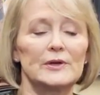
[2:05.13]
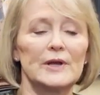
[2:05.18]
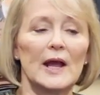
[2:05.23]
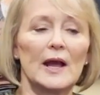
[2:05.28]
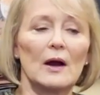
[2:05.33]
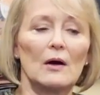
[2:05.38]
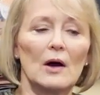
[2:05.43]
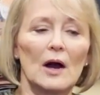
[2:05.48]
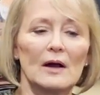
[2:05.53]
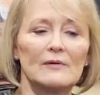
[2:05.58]

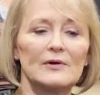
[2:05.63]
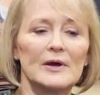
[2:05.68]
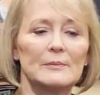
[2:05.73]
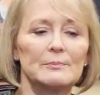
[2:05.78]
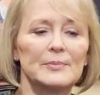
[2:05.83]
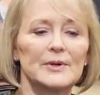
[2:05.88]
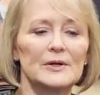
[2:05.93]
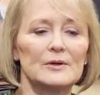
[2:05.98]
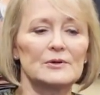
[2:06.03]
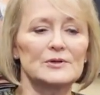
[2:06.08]
Now, I've
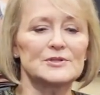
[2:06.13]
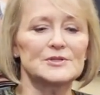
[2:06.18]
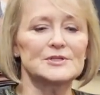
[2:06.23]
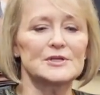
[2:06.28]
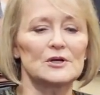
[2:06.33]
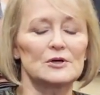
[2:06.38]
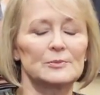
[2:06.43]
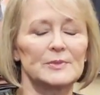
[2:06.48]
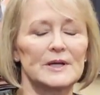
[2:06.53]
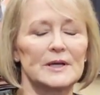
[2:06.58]
had parents
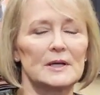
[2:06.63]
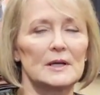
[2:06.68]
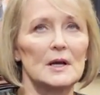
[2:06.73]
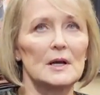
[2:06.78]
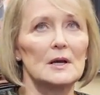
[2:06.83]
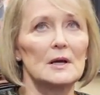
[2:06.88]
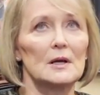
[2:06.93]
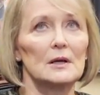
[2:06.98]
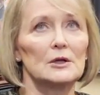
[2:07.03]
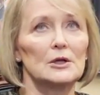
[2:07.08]
tell me,
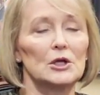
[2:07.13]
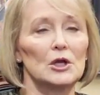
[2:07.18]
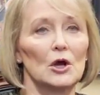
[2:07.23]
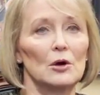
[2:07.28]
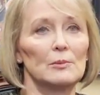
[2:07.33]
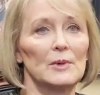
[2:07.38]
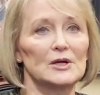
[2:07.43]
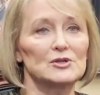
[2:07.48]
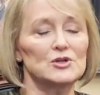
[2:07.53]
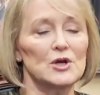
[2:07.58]

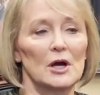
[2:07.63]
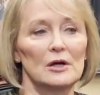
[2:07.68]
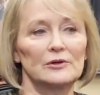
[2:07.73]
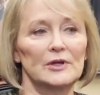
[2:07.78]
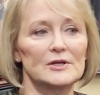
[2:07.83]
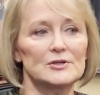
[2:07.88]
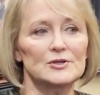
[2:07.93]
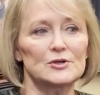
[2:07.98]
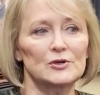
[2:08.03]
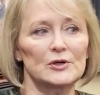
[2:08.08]
my child
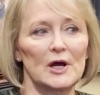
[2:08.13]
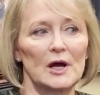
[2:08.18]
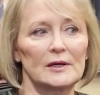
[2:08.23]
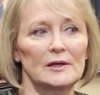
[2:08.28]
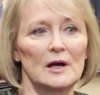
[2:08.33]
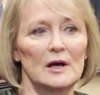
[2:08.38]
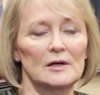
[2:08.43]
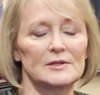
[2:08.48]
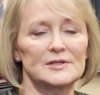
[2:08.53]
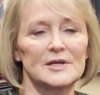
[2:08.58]
has good eye
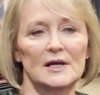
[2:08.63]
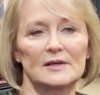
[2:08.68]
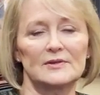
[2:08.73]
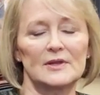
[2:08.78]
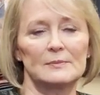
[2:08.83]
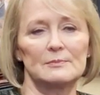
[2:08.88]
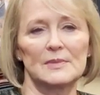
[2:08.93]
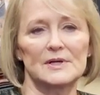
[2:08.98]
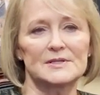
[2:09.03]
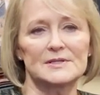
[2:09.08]
contact,
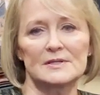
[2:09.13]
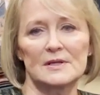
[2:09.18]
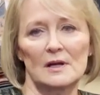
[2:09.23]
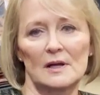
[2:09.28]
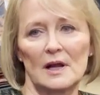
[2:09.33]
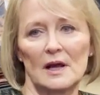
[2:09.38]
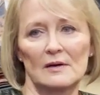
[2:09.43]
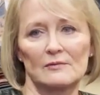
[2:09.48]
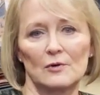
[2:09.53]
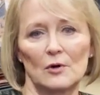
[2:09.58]
they must
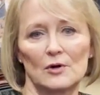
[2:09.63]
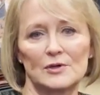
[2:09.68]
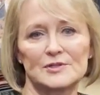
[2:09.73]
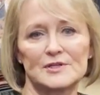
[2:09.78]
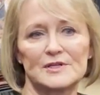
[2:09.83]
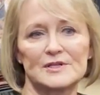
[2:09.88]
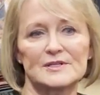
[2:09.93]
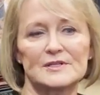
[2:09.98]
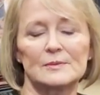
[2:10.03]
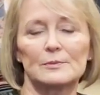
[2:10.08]
not have
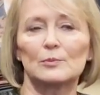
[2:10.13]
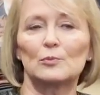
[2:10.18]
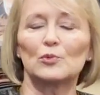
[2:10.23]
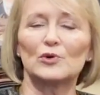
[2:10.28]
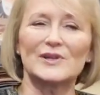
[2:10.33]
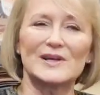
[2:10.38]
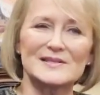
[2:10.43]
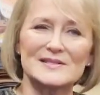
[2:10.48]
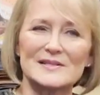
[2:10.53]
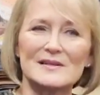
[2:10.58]
autism.
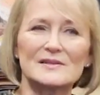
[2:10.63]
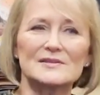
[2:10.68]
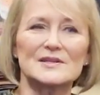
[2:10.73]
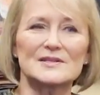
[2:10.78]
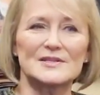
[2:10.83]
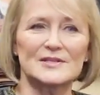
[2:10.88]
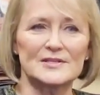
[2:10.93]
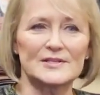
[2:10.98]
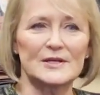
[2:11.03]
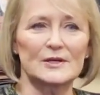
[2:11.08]
Well, that's not
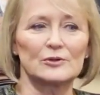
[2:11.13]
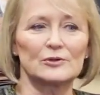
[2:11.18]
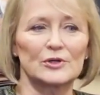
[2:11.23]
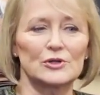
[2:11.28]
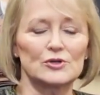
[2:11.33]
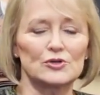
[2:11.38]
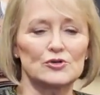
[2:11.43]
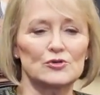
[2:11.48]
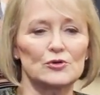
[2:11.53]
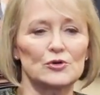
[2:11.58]

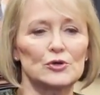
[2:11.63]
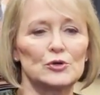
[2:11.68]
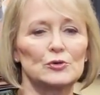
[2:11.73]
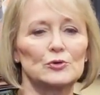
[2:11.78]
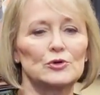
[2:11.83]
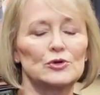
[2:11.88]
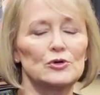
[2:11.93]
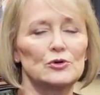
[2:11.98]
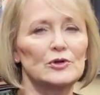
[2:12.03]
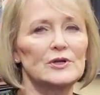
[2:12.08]
necessarily true.
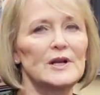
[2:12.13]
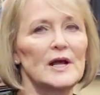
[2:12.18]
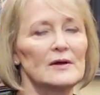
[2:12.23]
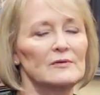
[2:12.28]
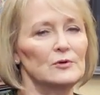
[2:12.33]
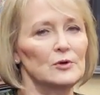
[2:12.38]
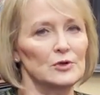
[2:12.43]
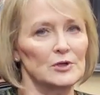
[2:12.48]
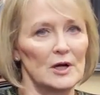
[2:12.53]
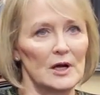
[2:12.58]
You can
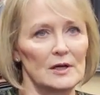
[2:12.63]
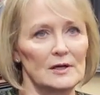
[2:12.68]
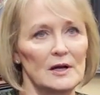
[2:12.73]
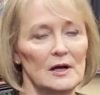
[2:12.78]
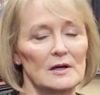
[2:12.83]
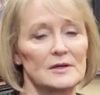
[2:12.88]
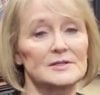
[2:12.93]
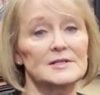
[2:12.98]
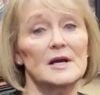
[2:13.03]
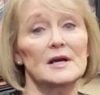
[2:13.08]
have good eye
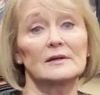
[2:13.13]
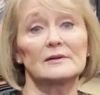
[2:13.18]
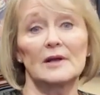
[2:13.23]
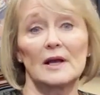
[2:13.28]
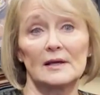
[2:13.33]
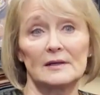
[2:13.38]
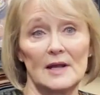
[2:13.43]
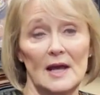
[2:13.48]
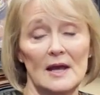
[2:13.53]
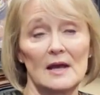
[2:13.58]
contact
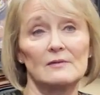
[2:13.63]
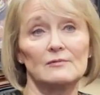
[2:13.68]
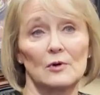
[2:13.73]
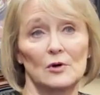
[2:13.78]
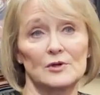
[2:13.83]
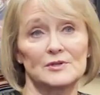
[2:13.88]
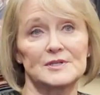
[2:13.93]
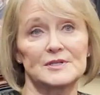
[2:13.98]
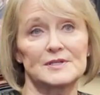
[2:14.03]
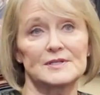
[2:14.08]
and have
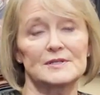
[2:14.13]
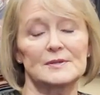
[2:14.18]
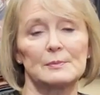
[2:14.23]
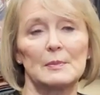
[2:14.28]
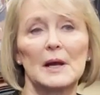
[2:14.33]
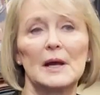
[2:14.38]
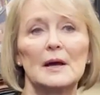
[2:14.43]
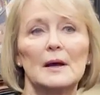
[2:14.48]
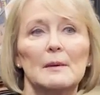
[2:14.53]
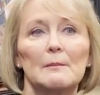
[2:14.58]
autism,
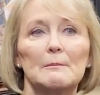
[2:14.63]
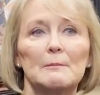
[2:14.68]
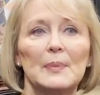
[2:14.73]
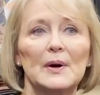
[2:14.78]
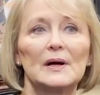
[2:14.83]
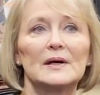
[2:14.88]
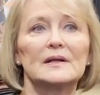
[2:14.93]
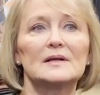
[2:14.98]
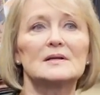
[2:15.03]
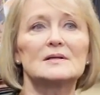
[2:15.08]

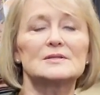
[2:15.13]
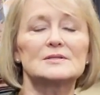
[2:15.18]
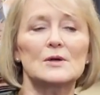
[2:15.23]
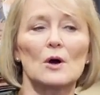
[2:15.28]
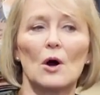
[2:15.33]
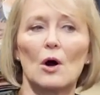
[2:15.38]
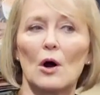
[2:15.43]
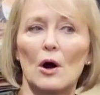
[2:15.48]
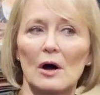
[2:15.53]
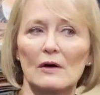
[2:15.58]
but it is
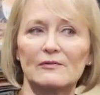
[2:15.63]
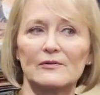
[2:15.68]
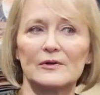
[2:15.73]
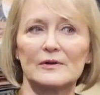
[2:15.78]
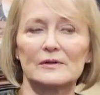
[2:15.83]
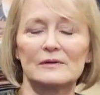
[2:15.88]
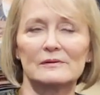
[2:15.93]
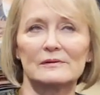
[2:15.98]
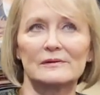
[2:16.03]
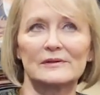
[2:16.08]

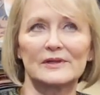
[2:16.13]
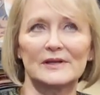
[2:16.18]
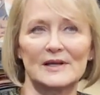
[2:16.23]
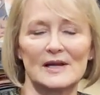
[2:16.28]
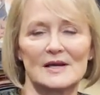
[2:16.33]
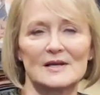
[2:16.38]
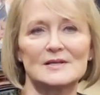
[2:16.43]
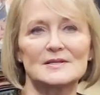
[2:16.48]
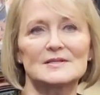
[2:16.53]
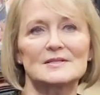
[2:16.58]
often the
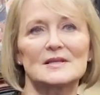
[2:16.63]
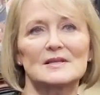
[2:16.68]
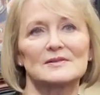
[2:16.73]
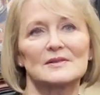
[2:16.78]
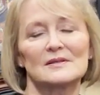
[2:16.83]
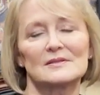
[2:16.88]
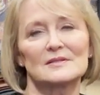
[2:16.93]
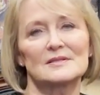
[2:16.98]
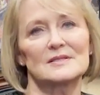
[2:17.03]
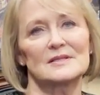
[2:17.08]
case that
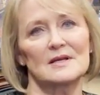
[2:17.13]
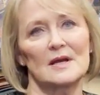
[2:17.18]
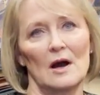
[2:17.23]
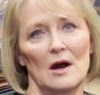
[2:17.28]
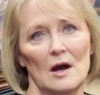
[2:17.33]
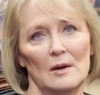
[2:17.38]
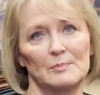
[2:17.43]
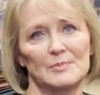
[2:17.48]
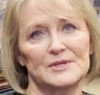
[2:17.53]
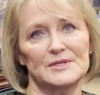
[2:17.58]
that's the
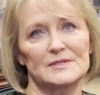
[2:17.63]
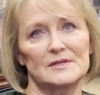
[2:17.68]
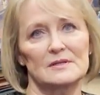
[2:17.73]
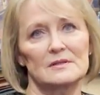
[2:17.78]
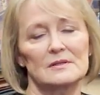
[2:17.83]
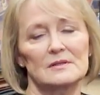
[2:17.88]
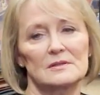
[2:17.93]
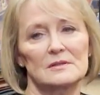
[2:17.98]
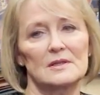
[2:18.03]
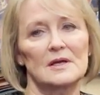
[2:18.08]

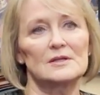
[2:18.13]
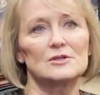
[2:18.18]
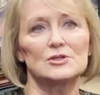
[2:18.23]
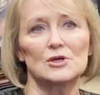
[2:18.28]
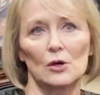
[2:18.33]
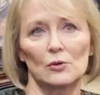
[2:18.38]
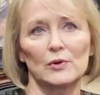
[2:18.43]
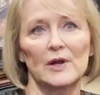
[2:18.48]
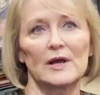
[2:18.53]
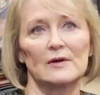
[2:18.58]
opposite, that they
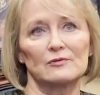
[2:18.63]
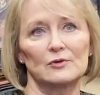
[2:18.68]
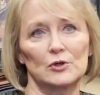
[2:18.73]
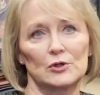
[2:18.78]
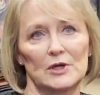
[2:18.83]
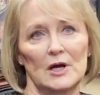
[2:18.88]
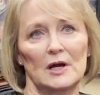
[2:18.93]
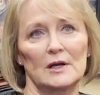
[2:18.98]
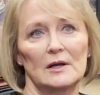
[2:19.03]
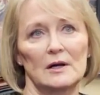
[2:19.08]
don't have
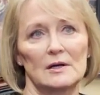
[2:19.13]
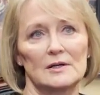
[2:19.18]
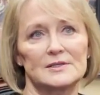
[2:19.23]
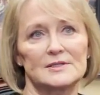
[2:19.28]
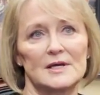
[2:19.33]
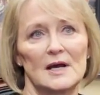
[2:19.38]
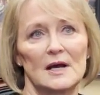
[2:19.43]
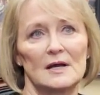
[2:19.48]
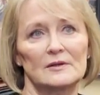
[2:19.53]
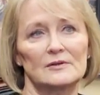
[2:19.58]
good eye
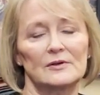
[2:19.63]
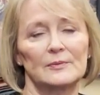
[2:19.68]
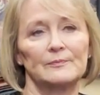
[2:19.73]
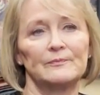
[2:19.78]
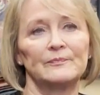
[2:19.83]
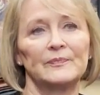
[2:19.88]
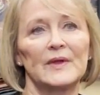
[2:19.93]
contact.